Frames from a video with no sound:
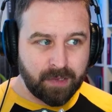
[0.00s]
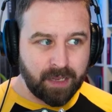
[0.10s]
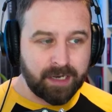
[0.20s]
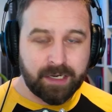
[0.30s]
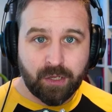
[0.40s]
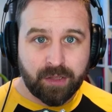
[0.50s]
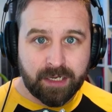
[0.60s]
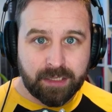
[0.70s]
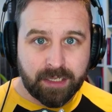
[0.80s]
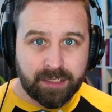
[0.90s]
I didn't know they
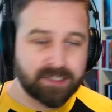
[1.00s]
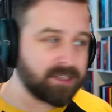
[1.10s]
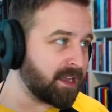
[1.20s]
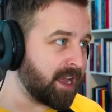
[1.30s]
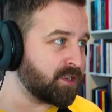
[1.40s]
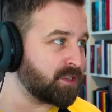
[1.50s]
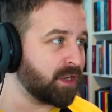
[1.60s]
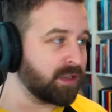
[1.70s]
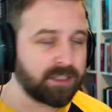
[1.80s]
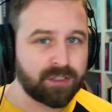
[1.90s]
did this. I just
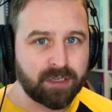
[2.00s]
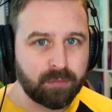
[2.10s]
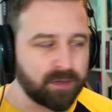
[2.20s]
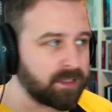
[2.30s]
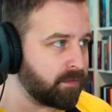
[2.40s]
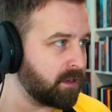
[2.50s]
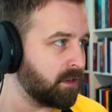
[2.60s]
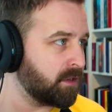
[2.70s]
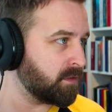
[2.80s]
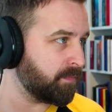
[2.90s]
thought they just did music
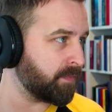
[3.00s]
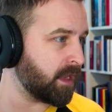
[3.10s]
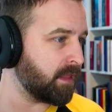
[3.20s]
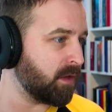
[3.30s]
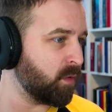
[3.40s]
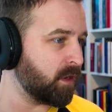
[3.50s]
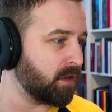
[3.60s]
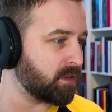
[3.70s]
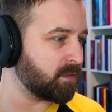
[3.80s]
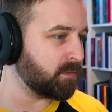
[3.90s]
videos. And then we
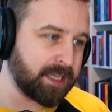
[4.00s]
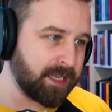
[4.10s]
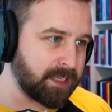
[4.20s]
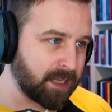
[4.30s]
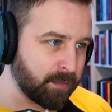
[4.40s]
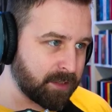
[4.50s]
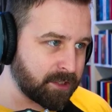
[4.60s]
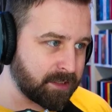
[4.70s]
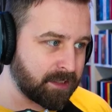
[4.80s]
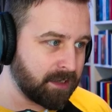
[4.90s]
got some teaser
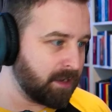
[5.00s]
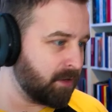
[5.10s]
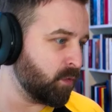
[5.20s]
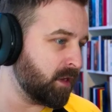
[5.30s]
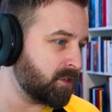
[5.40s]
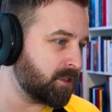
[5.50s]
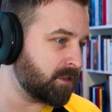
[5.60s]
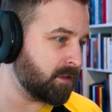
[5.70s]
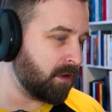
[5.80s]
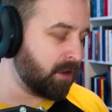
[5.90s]
images,
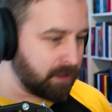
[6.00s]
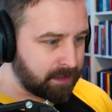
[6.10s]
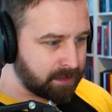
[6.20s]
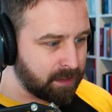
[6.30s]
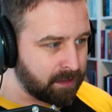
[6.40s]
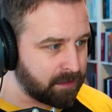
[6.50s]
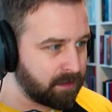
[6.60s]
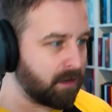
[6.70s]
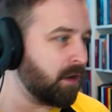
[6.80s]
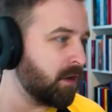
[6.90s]
which honestly,
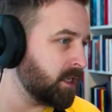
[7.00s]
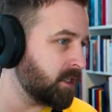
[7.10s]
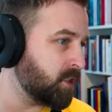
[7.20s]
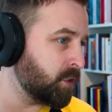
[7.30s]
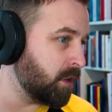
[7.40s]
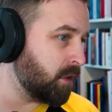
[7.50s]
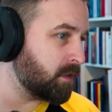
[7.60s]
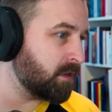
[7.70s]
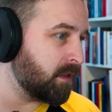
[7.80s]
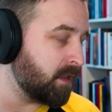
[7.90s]
honest to God,
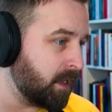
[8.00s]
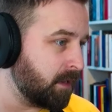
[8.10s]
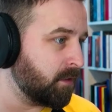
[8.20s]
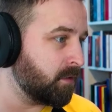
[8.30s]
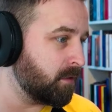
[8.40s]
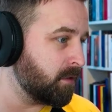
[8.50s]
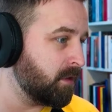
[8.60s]
they look